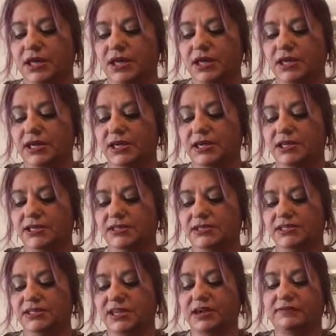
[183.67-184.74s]
And
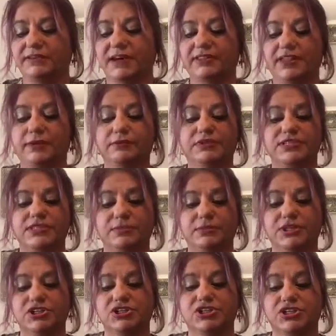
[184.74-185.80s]
see, I filed that one so
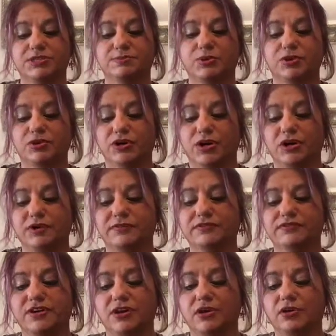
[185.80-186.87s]
much it just broke off.
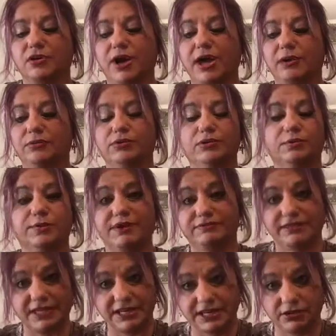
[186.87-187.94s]
So I will buff
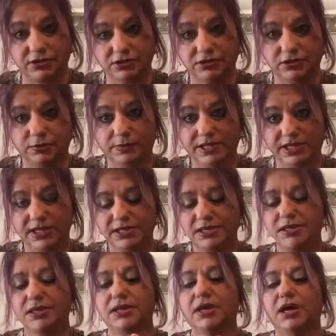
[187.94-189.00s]
that down a little bit
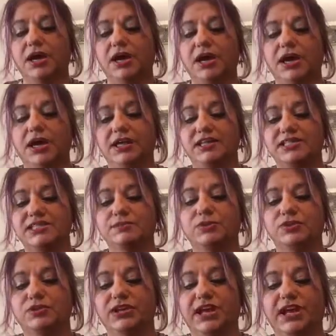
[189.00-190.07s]
and
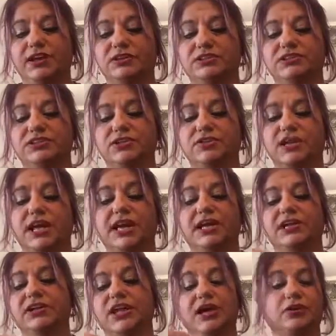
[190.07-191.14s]
smooth it out so that I
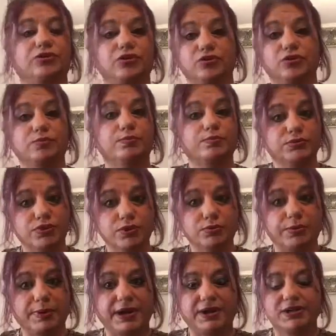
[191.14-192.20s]
can now do two
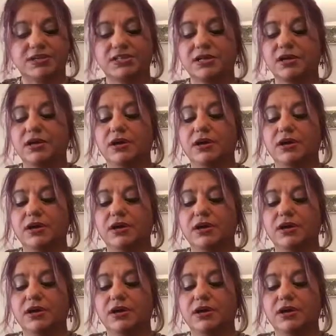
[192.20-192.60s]
repairs.